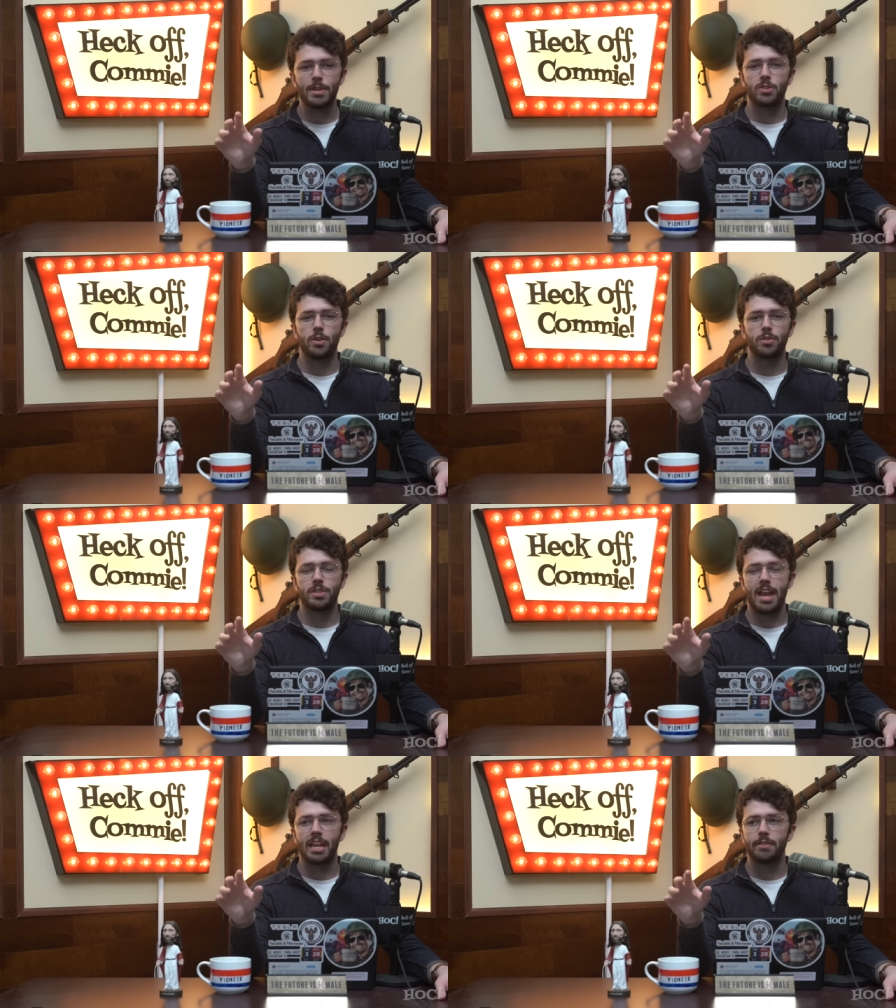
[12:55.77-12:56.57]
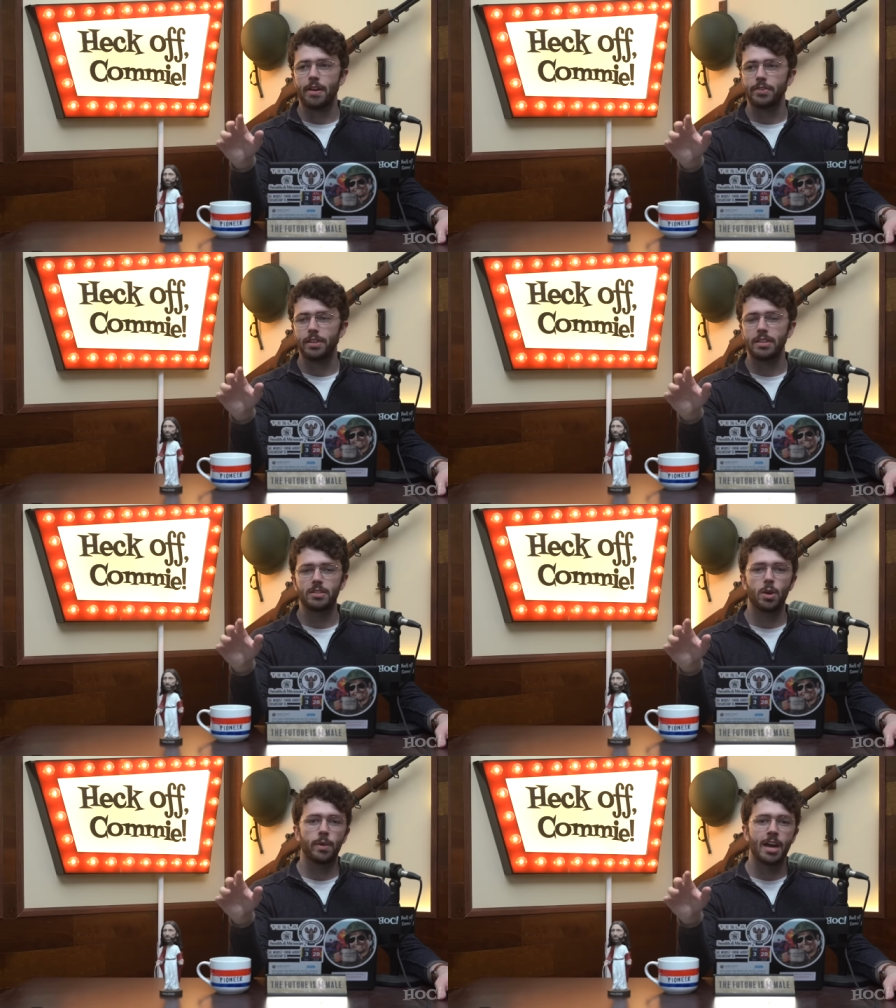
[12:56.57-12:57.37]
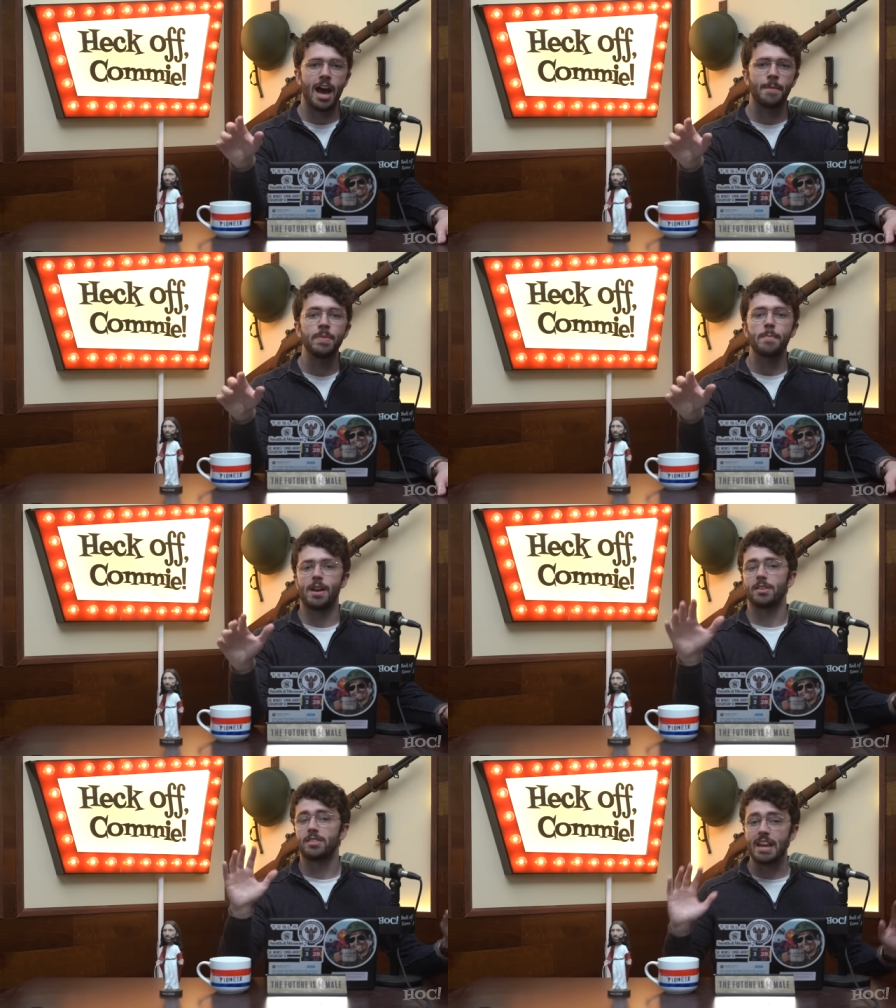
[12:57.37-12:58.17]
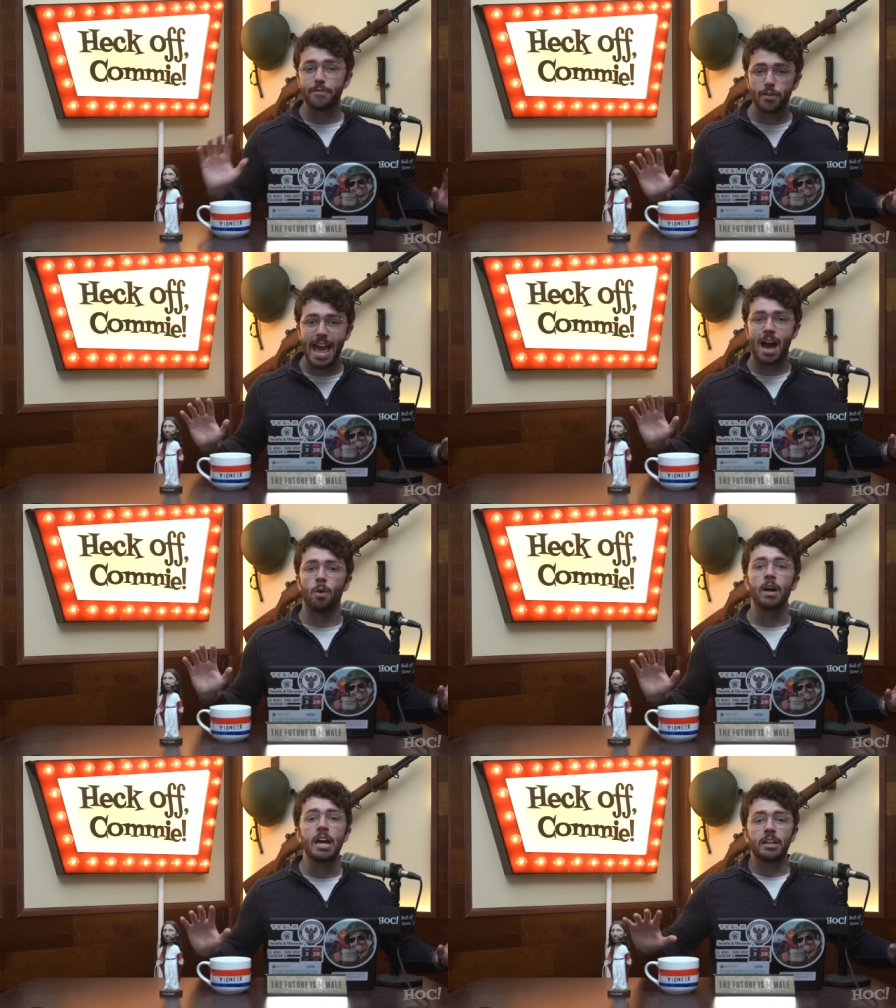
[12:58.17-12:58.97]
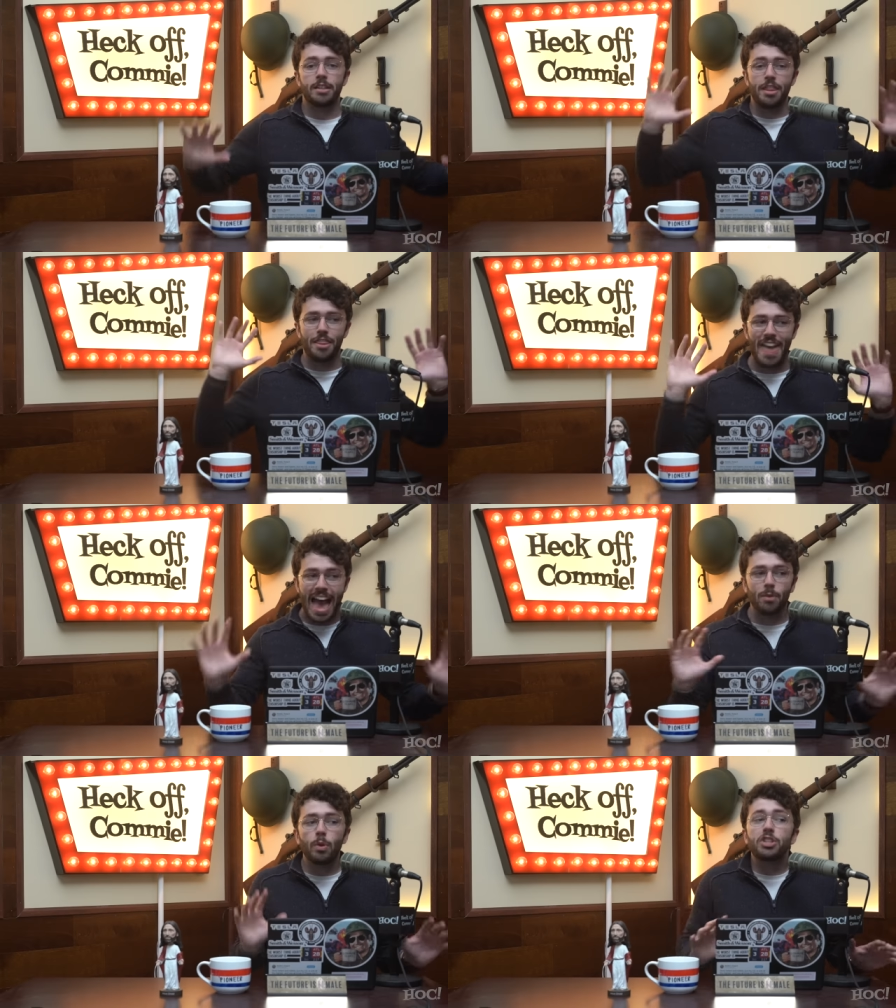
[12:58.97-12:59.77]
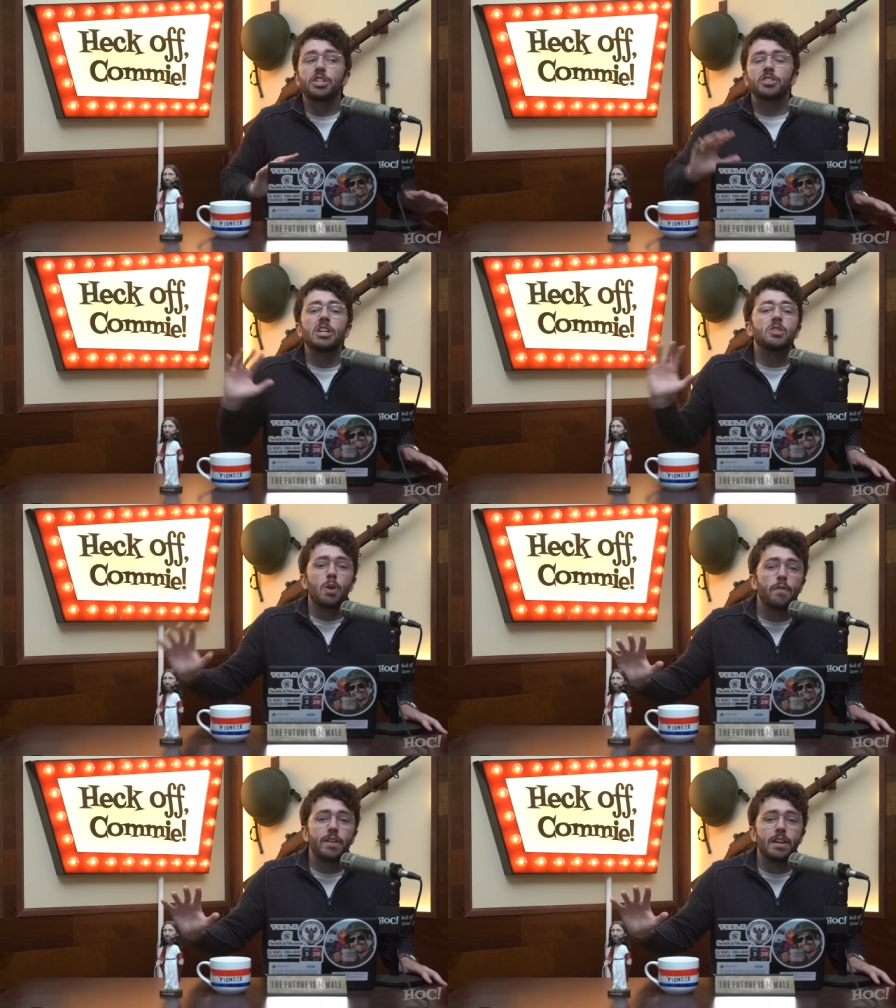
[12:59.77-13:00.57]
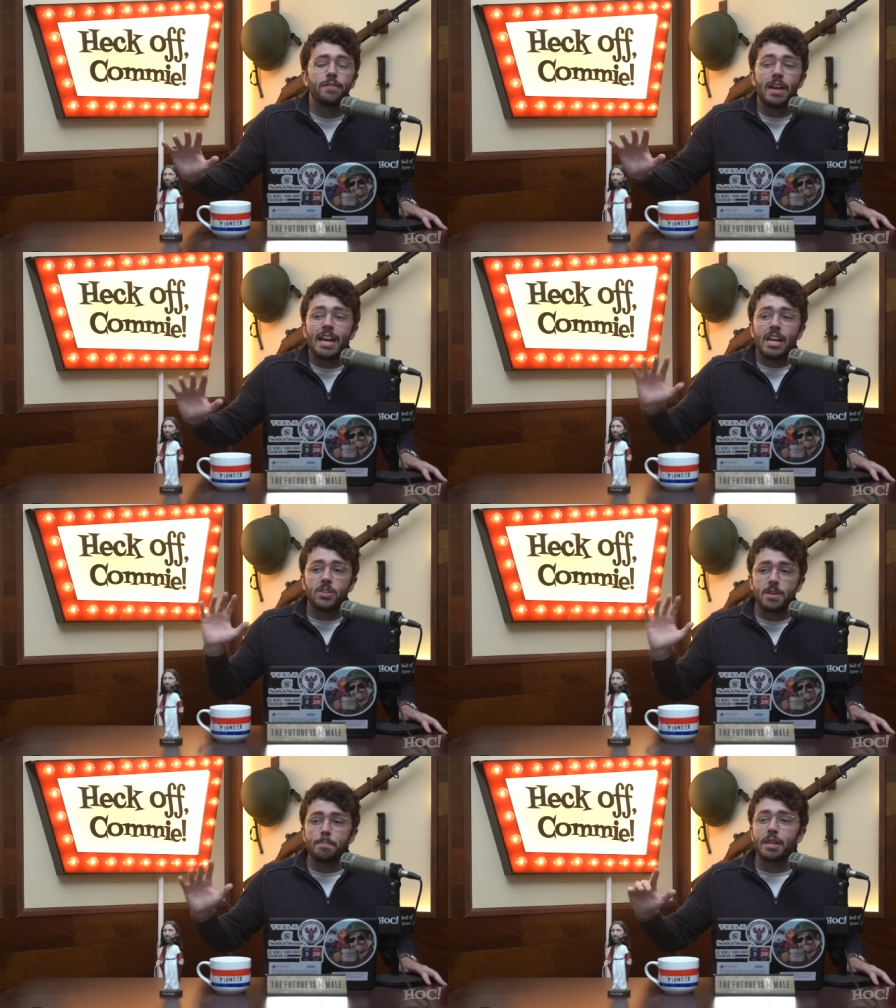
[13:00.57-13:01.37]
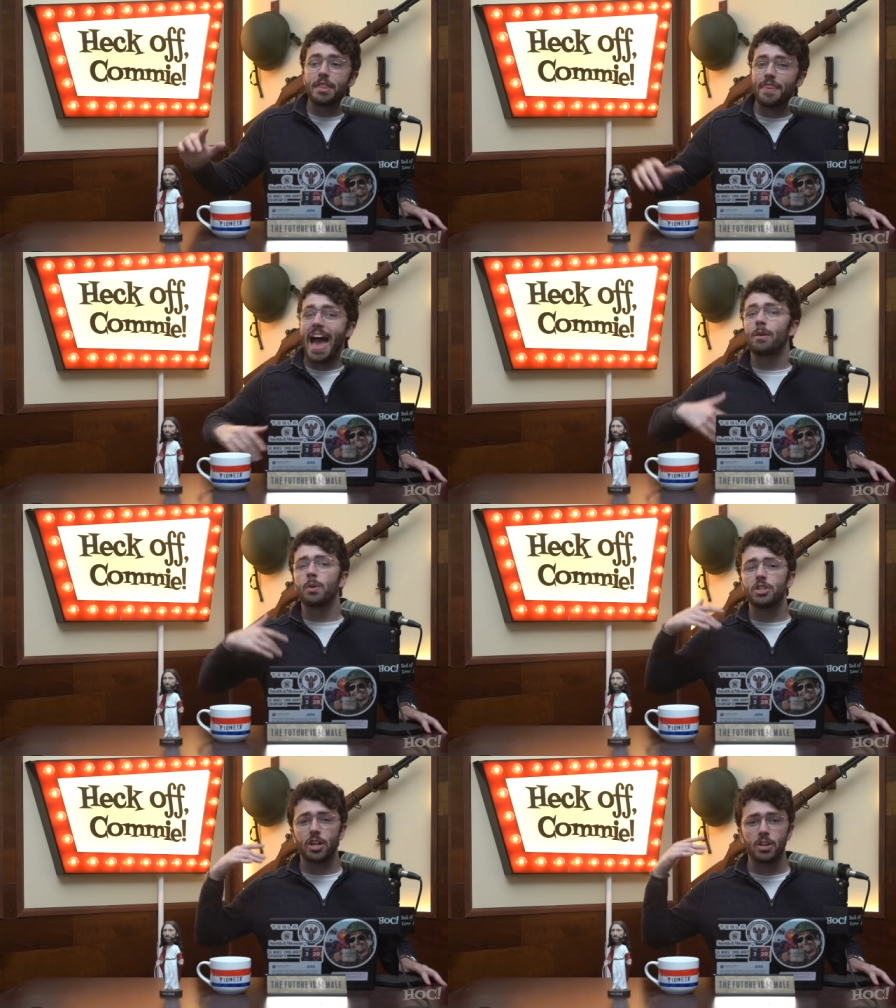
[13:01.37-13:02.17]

a misunderstanding of everything that's going on. But I'll say for now that that which is conservative is simply that which